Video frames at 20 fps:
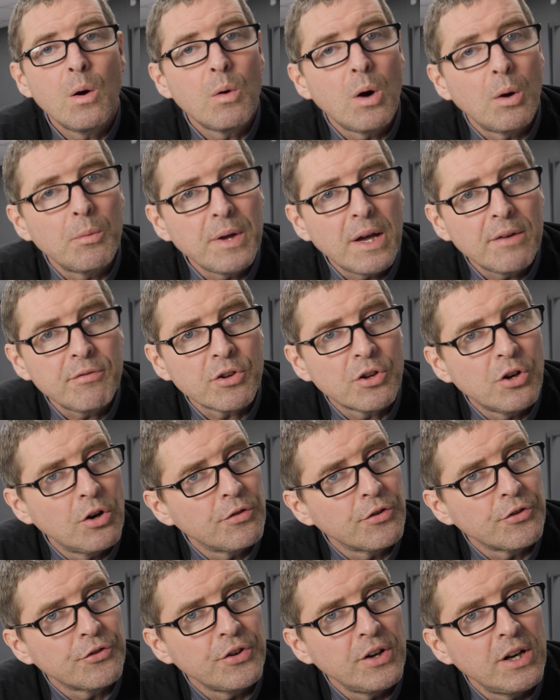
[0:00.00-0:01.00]
What we haven't
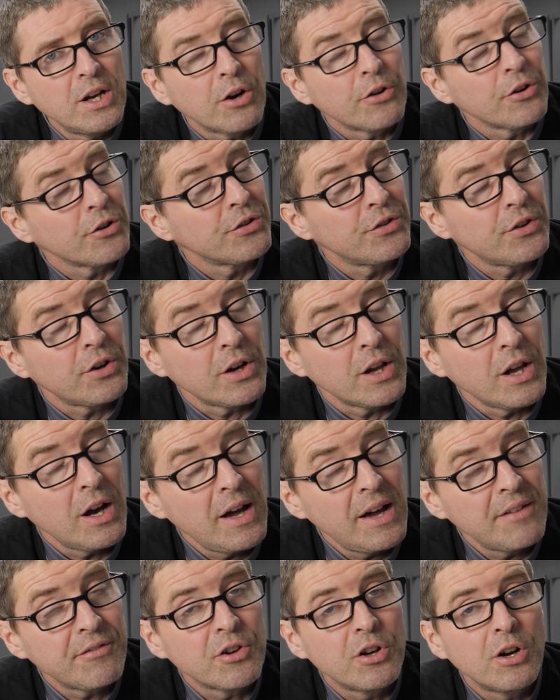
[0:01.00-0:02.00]
covered really, or certainly
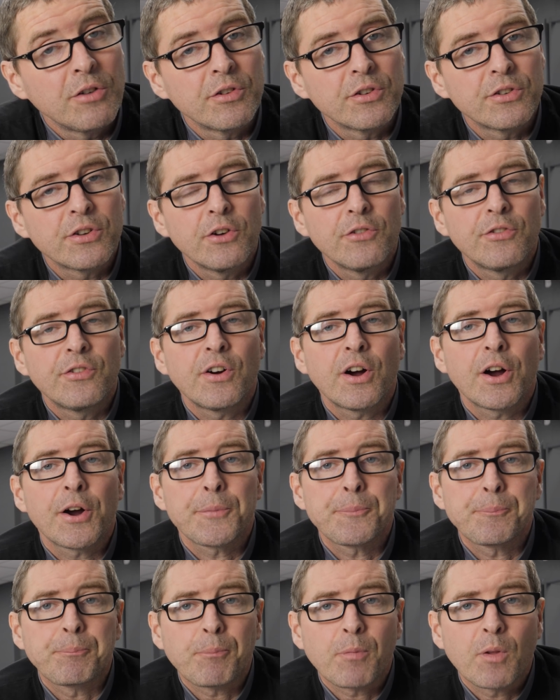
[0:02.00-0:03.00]
I haven't covered so
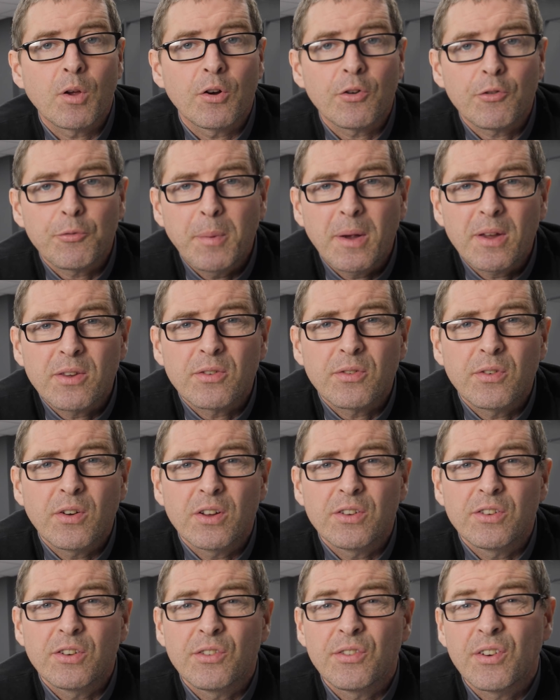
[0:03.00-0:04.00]
far, or
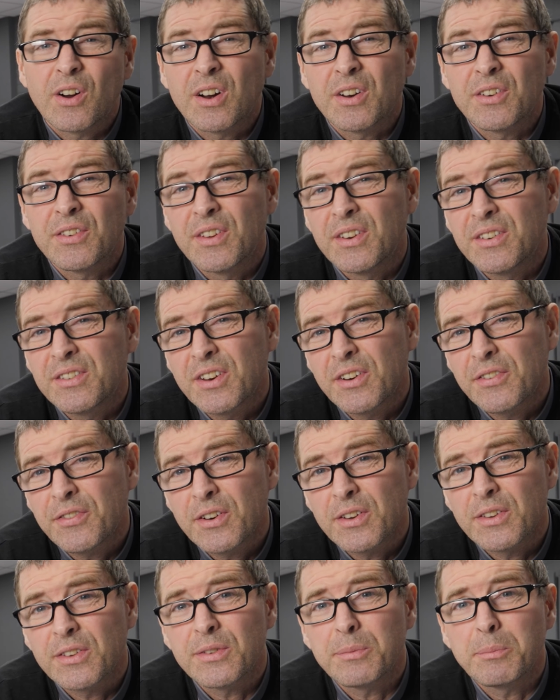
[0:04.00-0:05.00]
specified so far, is the
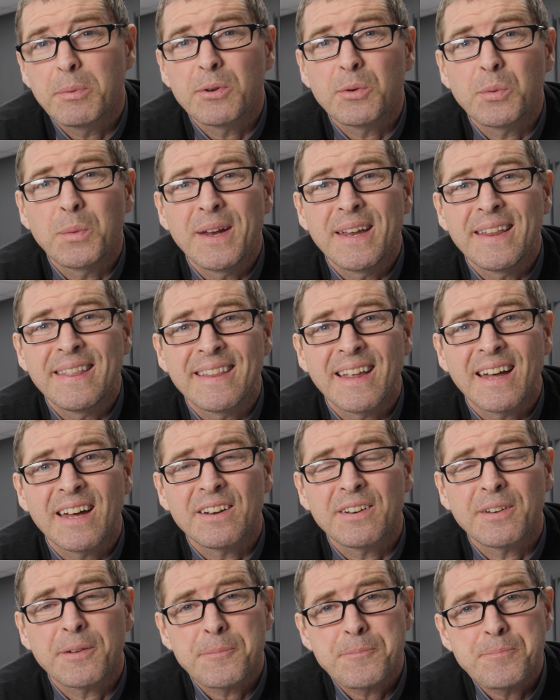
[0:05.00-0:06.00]
difference between
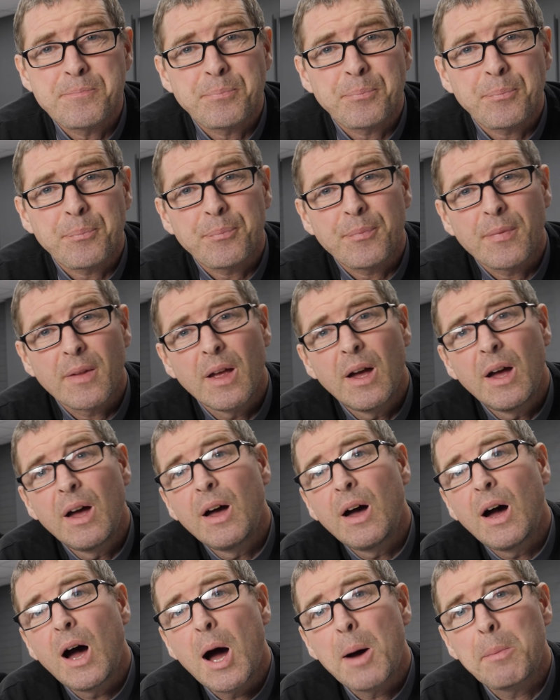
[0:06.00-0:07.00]
that
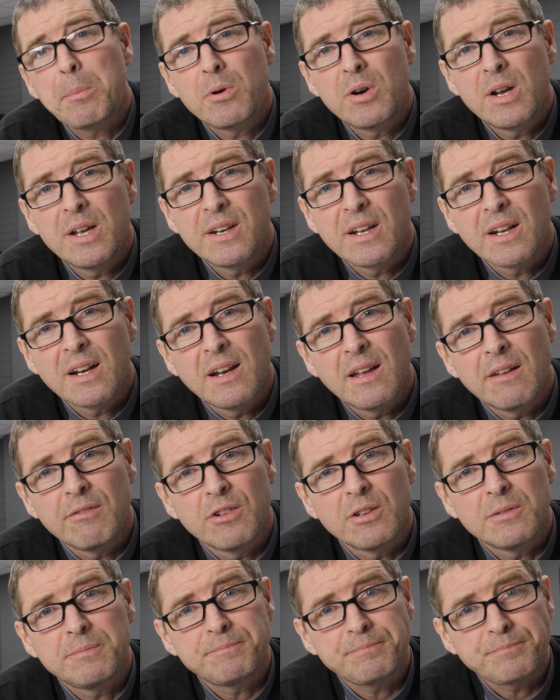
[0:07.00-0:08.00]
operating
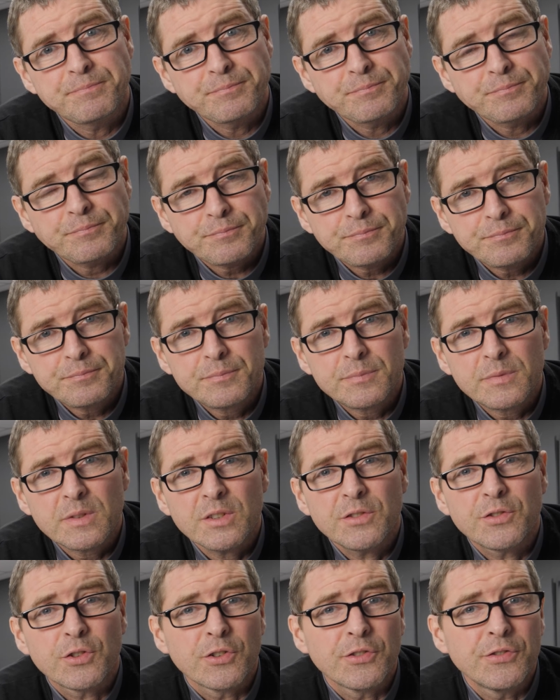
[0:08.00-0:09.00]
level
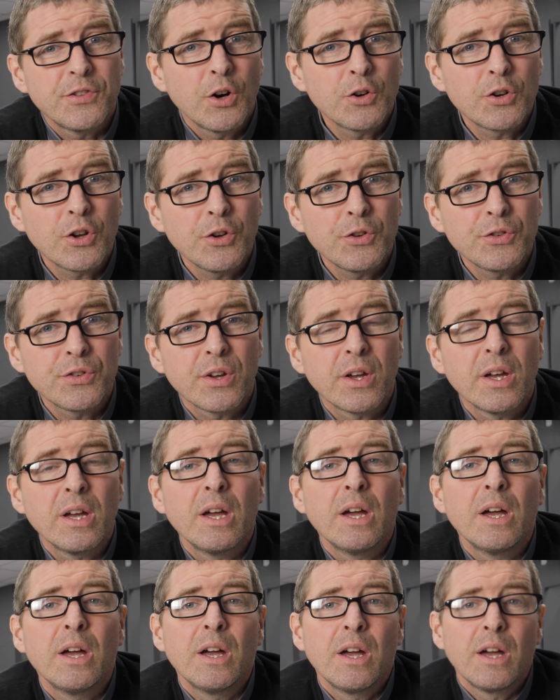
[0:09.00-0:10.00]
for photos.
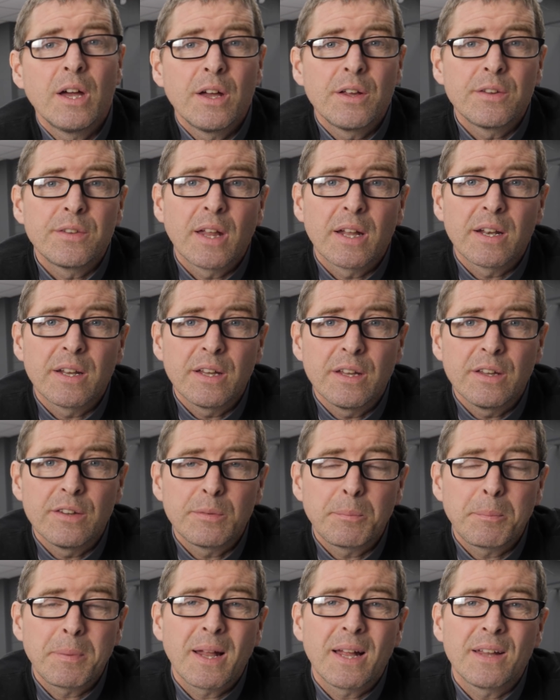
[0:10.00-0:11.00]
That
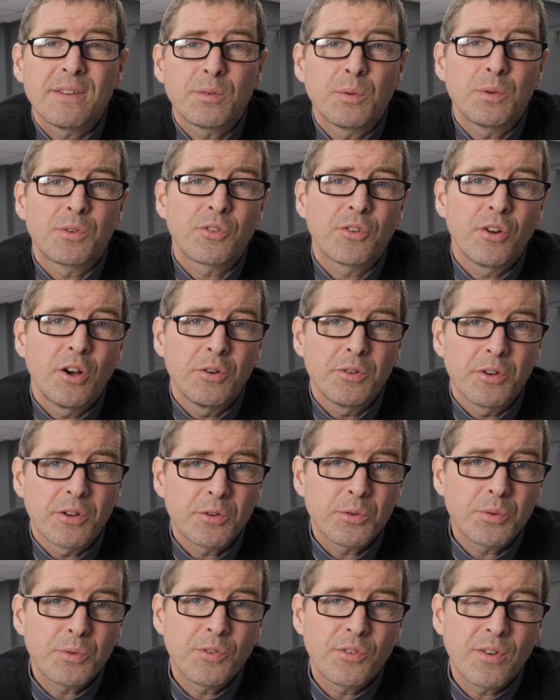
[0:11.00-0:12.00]
is plants which grow in a
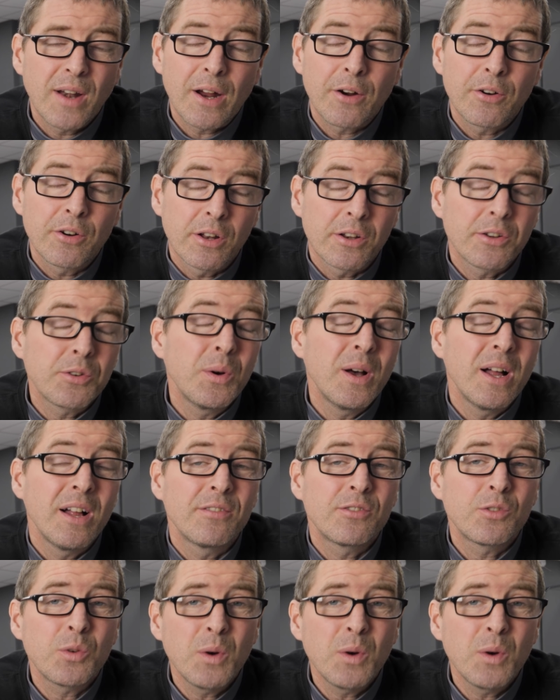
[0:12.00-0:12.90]
flower in a twelve